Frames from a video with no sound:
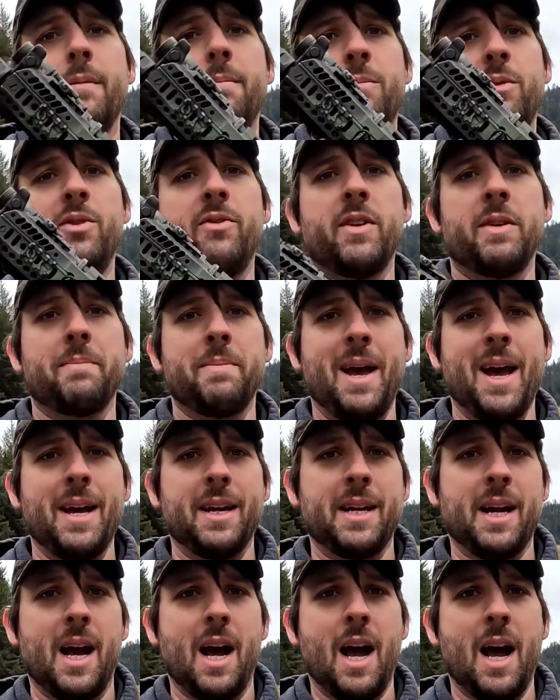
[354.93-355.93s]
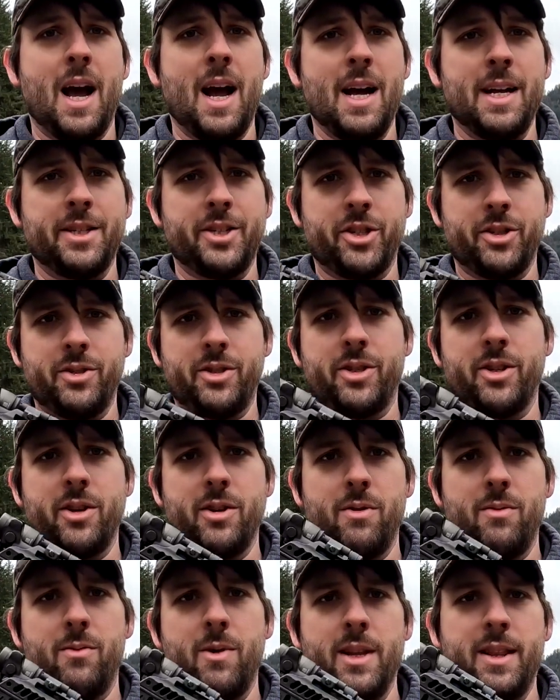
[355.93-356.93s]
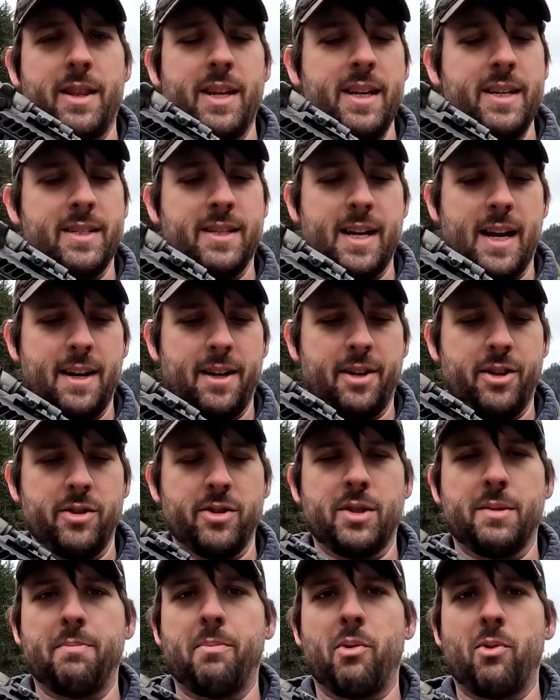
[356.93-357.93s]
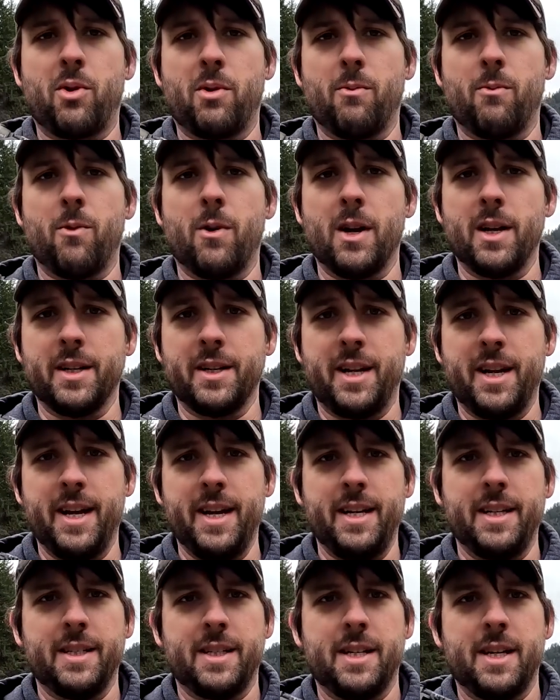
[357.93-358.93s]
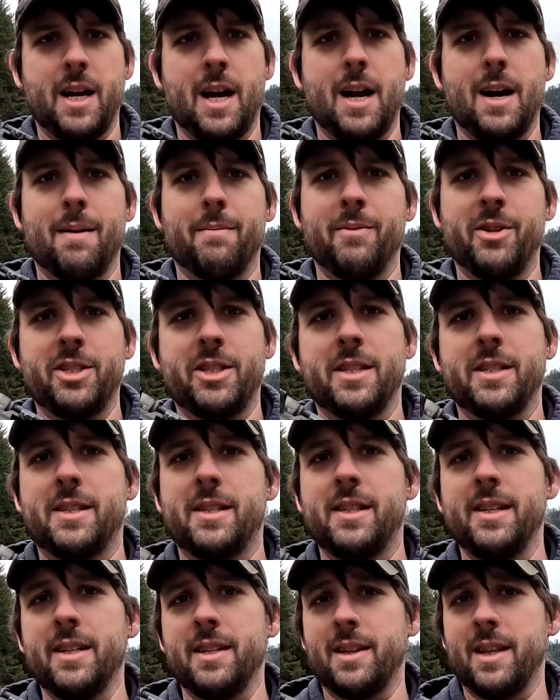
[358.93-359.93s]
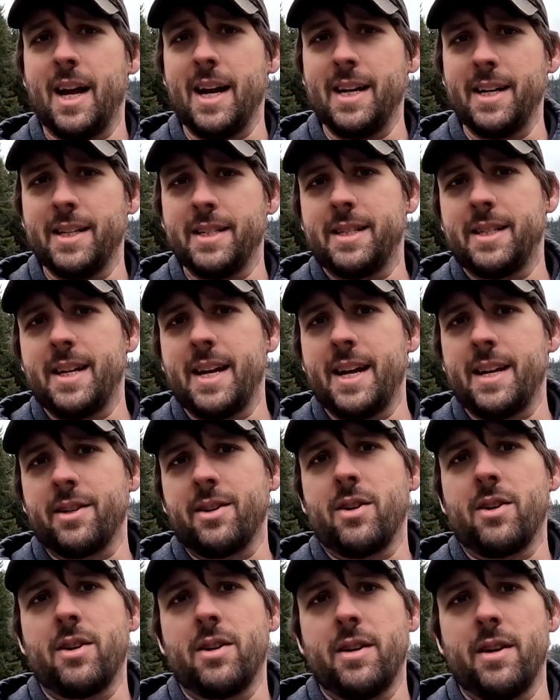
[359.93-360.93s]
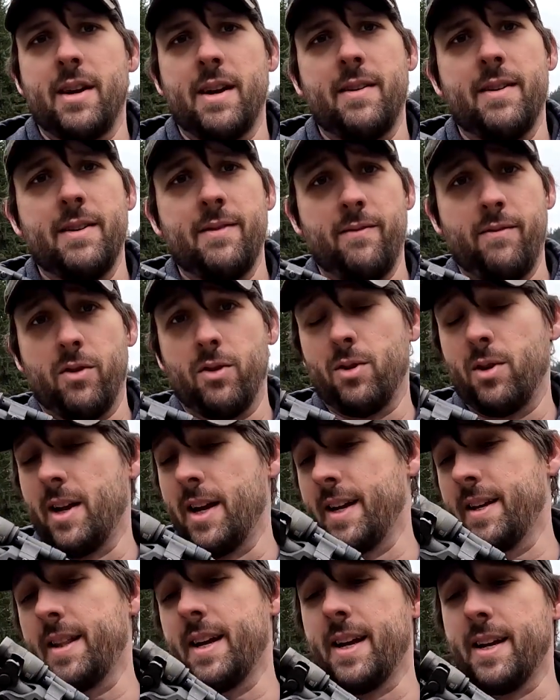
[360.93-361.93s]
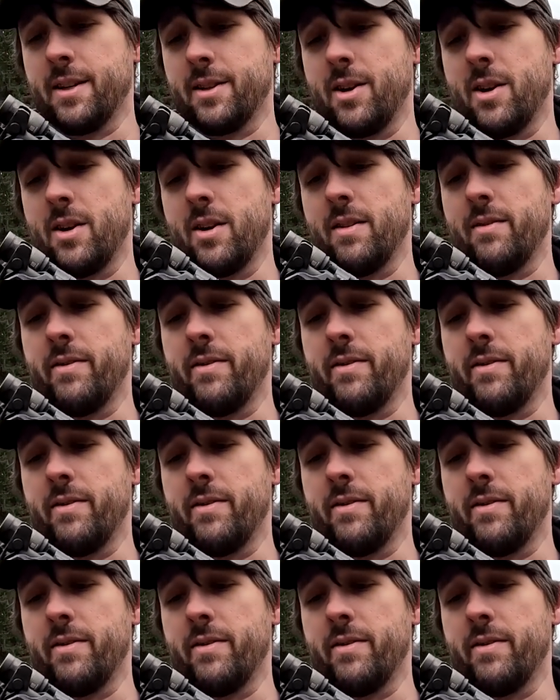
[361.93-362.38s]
Moving back, I chose to go with the Zenitco Sport 1 kit. This is the lightest handguard, full-length handguard